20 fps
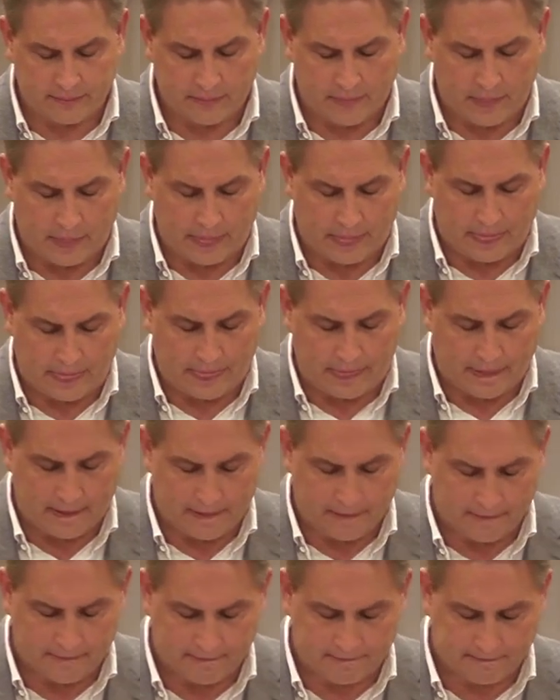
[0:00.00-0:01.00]

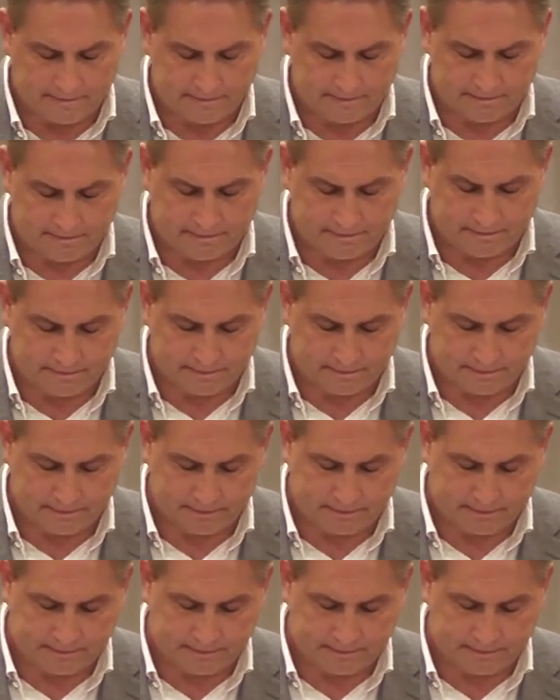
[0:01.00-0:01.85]
Nothing is said.